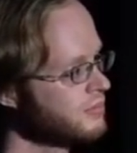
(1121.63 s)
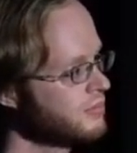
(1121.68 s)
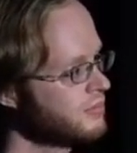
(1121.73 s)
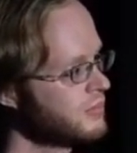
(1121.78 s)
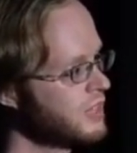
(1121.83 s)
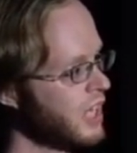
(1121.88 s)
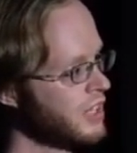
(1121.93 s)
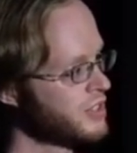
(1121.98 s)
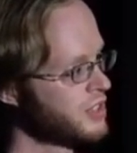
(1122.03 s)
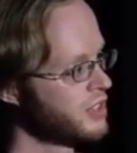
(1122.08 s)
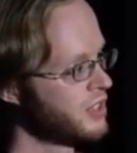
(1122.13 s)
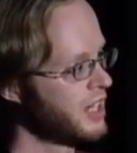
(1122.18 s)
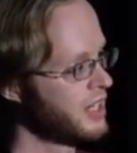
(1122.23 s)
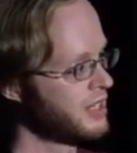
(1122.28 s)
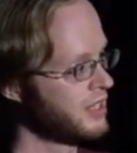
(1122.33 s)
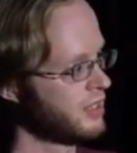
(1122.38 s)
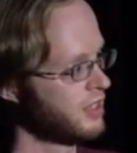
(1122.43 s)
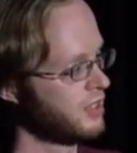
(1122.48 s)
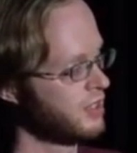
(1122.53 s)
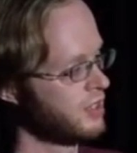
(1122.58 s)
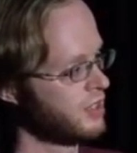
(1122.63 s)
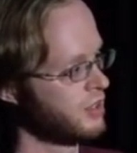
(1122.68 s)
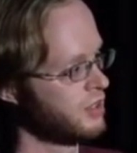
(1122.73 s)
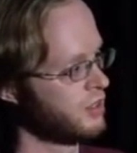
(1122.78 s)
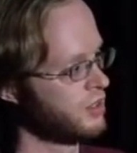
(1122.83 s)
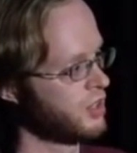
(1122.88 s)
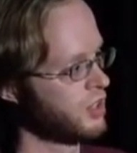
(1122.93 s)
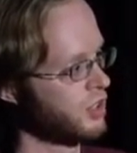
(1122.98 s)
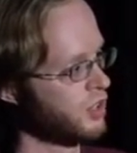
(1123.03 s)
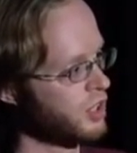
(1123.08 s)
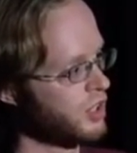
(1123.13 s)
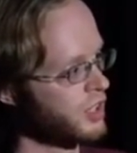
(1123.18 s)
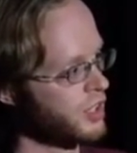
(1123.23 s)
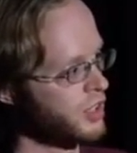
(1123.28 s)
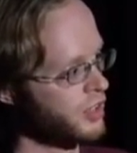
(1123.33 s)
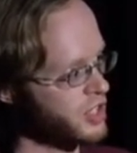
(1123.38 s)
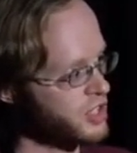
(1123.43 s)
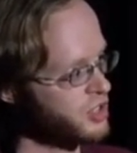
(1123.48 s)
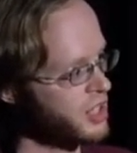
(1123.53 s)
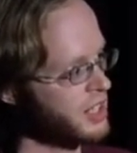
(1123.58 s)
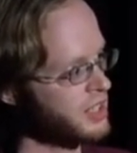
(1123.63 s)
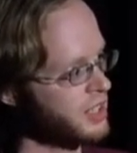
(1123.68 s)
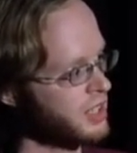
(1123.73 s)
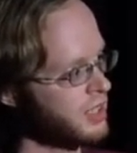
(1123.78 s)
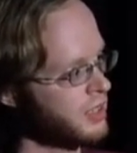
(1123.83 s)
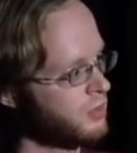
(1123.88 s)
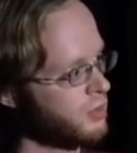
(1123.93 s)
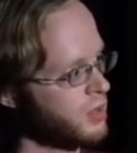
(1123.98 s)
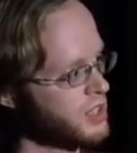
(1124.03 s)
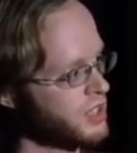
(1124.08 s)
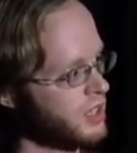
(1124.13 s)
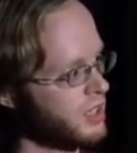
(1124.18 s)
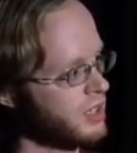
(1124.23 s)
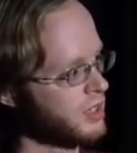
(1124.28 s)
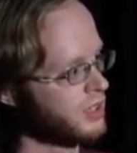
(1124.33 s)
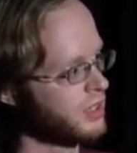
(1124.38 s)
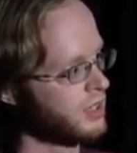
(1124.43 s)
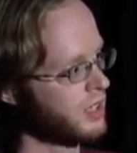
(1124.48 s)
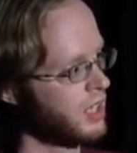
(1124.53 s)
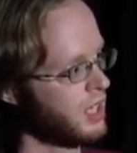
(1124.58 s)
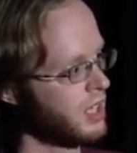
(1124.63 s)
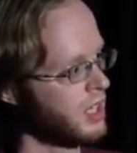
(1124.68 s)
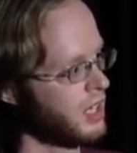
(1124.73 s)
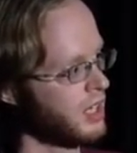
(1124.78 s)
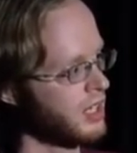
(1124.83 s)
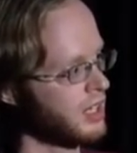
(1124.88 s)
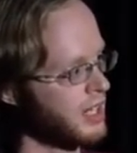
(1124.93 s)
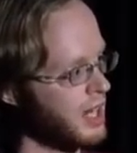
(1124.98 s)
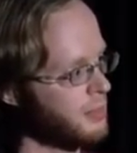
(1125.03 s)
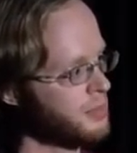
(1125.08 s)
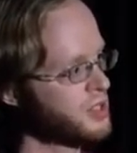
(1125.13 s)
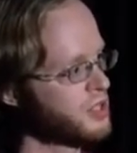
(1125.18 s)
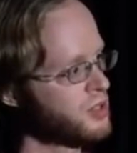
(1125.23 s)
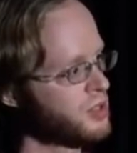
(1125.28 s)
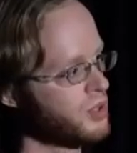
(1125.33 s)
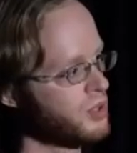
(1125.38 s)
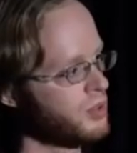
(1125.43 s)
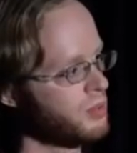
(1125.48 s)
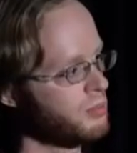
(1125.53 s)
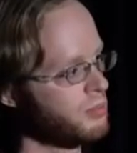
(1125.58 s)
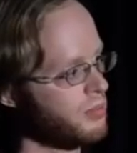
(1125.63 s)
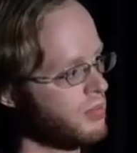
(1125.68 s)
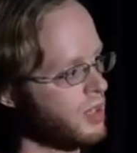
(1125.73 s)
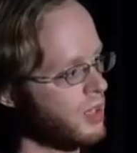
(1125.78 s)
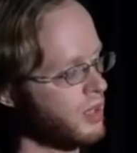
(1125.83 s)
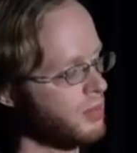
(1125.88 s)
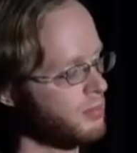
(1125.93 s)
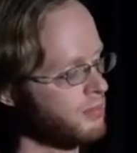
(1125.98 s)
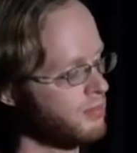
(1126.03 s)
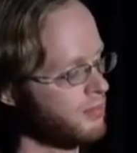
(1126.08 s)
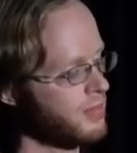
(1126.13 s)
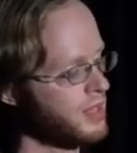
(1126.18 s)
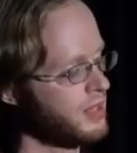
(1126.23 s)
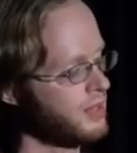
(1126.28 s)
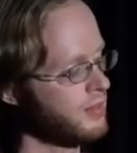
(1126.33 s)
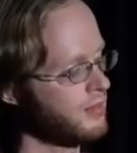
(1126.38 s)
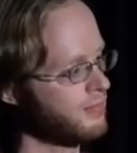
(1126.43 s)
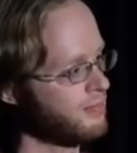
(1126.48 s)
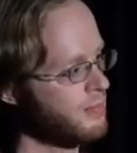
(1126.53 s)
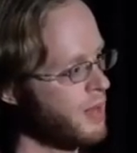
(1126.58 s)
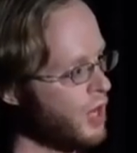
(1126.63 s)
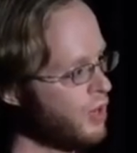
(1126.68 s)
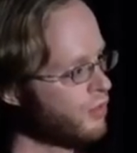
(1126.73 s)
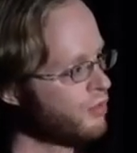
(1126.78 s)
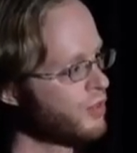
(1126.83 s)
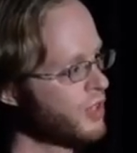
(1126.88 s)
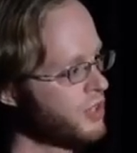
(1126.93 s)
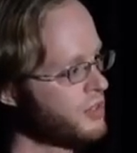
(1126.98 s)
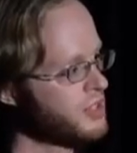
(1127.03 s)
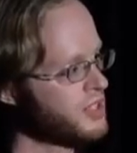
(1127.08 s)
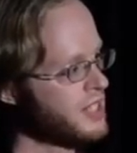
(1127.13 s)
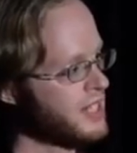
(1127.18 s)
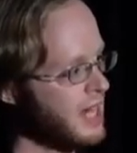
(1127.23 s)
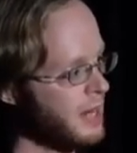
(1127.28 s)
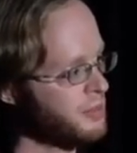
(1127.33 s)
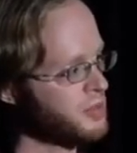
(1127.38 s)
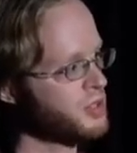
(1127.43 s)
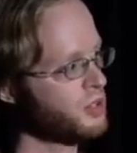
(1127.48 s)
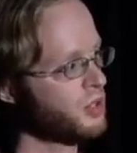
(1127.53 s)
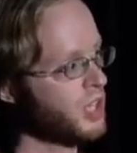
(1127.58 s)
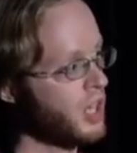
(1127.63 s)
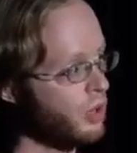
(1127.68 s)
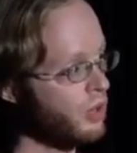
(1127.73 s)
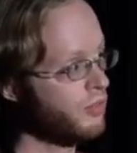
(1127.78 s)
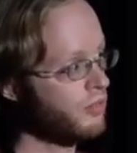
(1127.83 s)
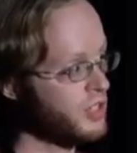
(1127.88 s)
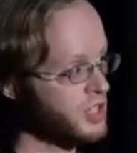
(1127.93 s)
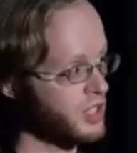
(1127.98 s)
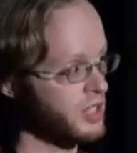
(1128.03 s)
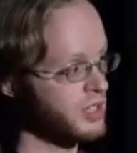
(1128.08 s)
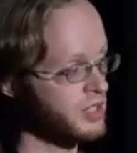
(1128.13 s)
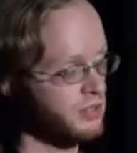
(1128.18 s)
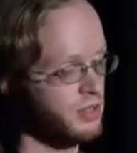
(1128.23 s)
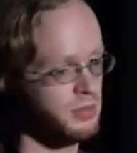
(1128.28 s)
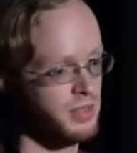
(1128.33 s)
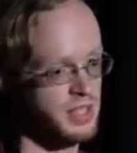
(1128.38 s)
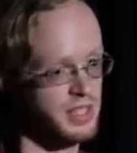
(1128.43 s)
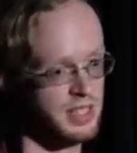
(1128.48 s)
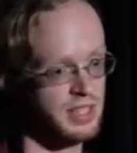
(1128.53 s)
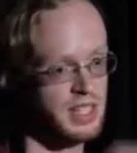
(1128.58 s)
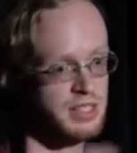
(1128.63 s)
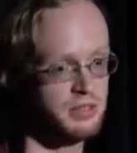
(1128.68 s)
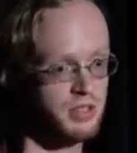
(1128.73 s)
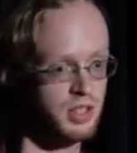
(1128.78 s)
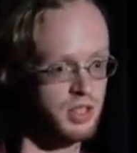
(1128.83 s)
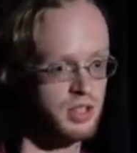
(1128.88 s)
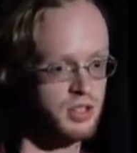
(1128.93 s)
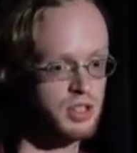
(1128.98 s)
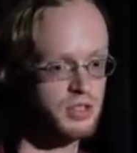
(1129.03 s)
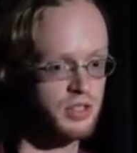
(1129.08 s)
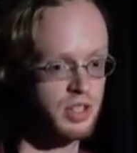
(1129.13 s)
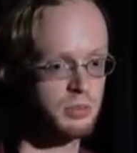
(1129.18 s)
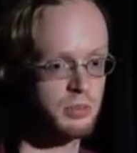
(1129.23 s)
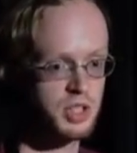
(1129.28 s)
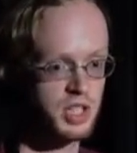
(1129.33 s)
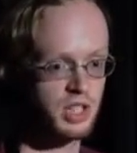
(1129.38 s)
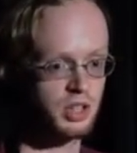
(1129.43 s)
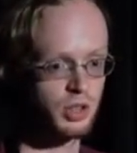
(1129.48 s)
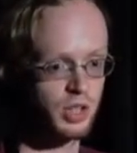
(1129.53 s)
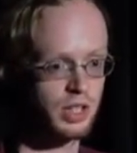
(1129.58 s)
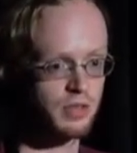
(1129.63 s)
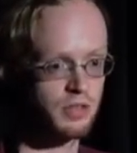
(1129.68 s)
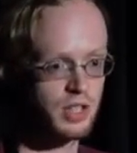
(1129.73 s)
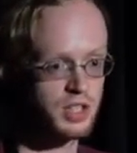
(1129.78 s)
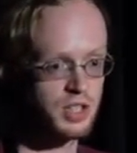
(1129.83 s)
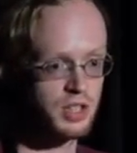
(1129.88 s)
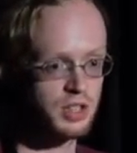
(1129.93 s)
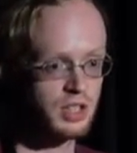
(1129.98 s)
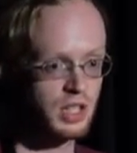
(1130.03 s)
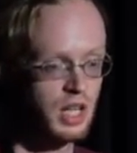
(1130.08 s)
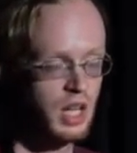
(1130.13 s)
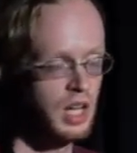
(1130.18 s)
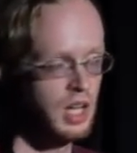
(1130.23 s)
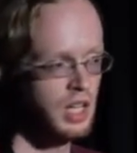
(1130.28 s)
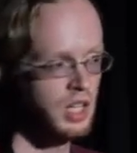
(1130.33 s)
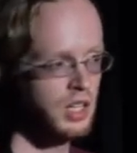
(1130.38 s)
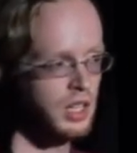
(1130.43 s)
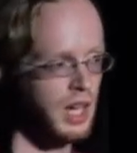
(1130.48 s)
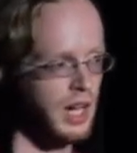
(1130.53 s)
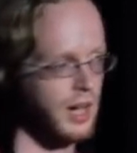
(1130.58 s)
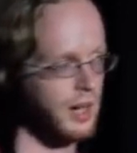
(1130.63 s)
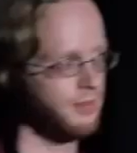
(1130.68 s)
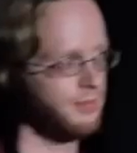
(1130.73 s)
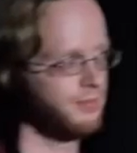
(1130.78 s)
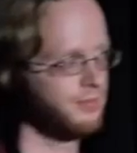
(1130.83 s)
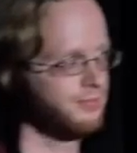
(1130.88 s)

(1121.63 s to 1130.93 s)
yeah, so you get you you're you're extracting what's called cepstral or MEL frequency cepstral coefficients from this, and that's what you use for your machine learning features. Um,